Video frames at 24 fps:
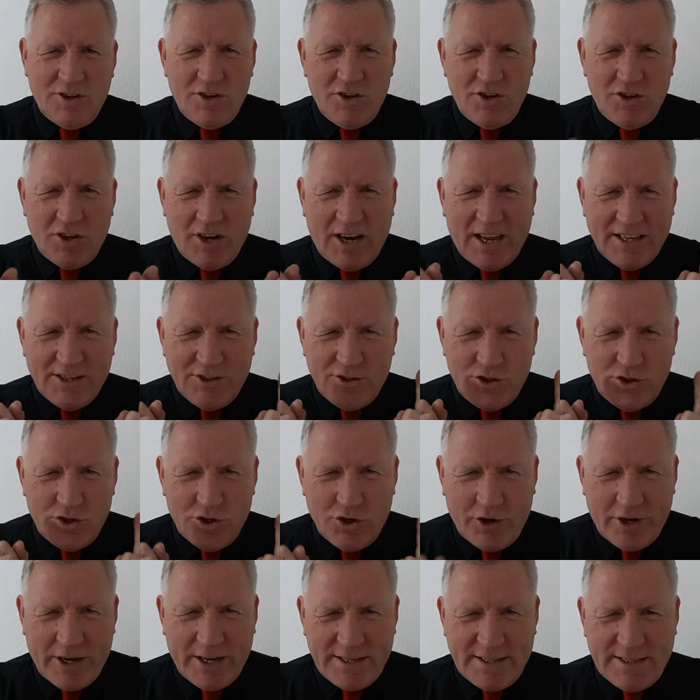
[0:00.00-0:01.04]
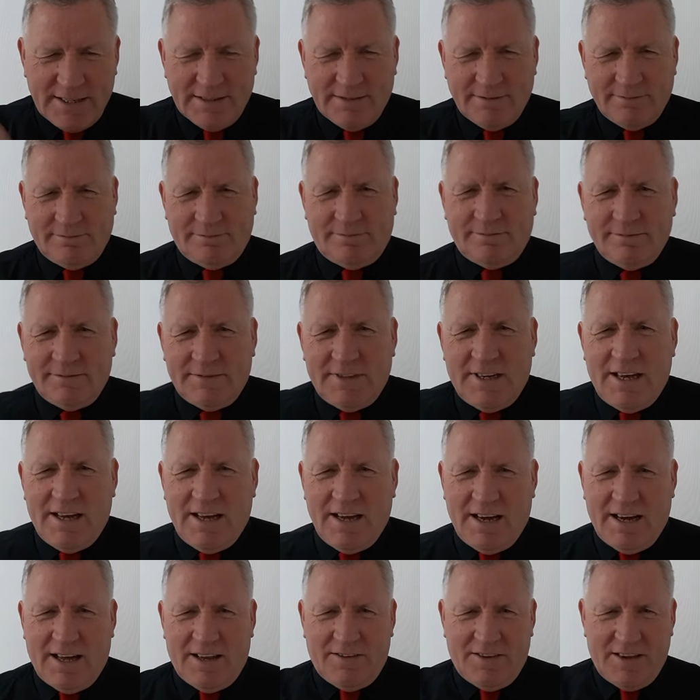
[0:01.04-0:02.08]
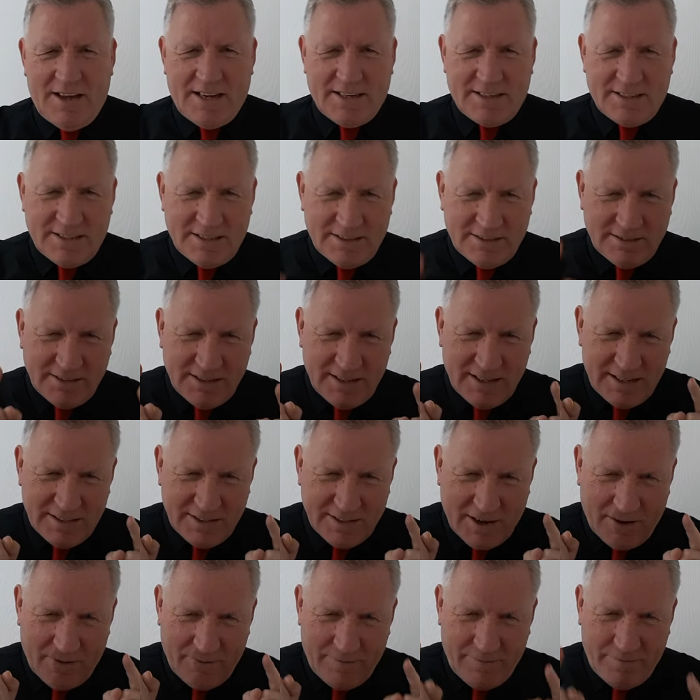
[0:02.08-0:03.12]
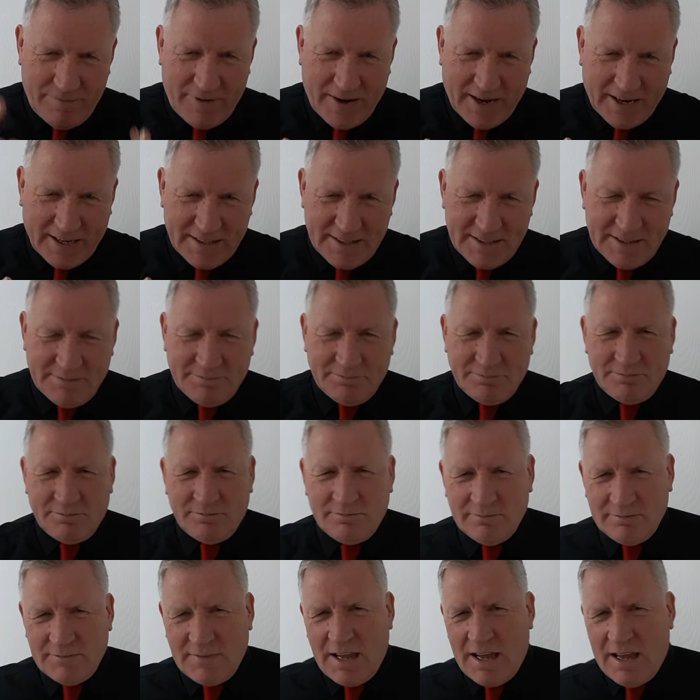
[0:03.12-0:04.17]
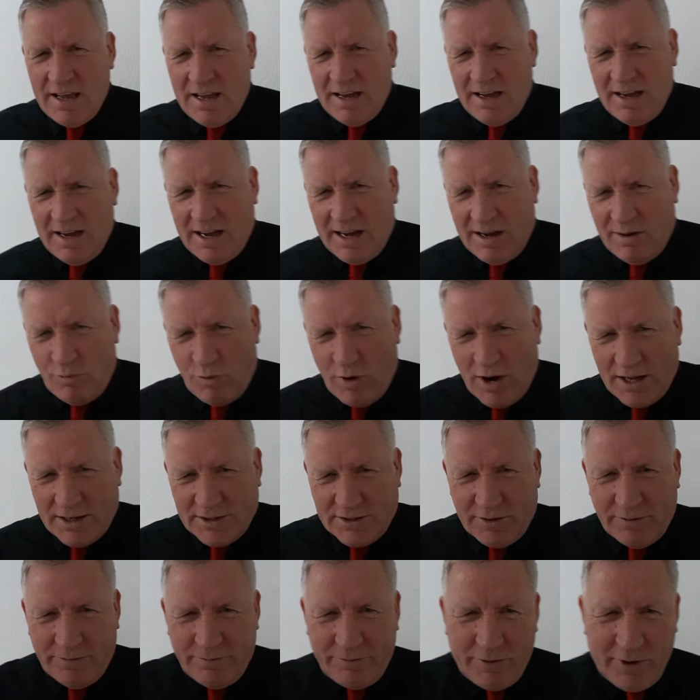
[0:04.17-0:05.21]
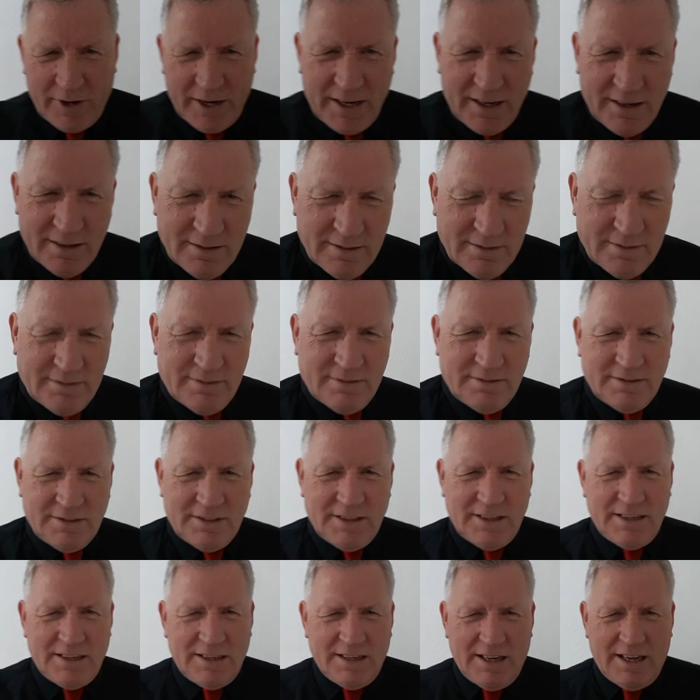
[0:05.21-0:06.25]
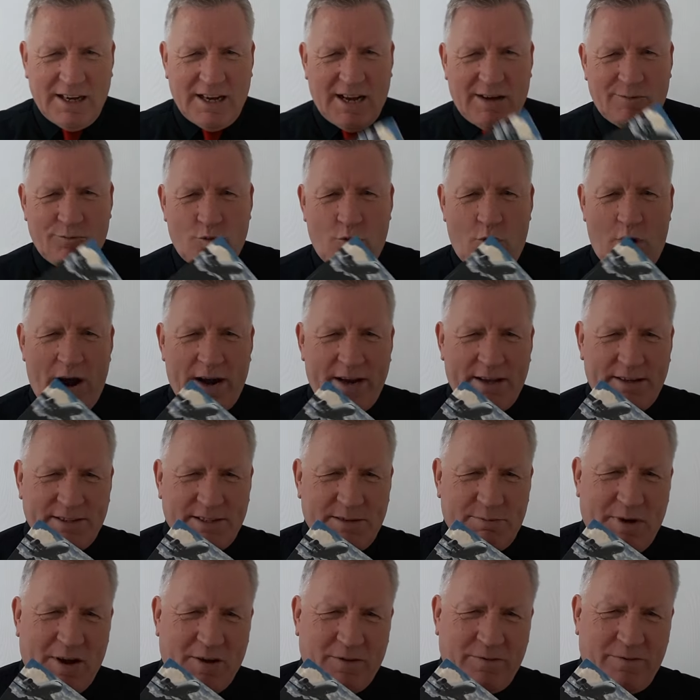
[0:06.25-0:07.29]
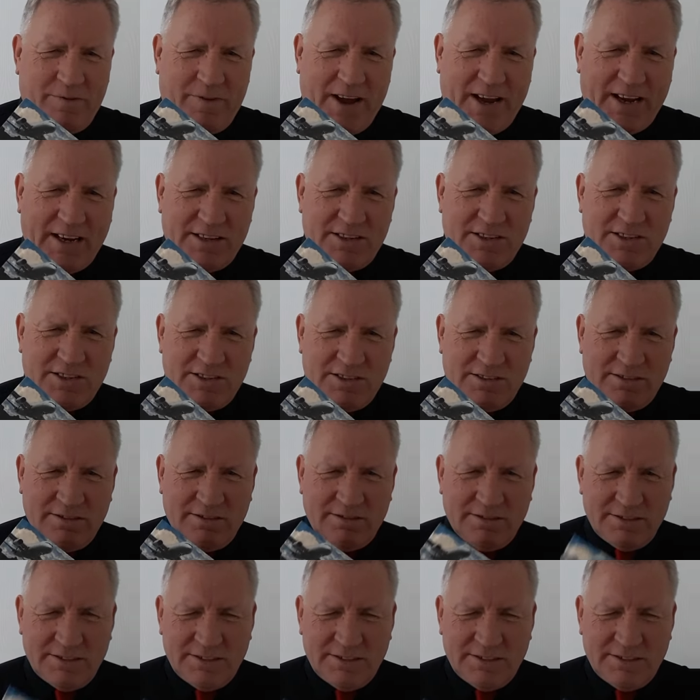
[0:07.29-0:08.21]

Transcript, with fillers: You'll enjoy it and that is a fact. I'm Wild Humphrey. I'm wild about facts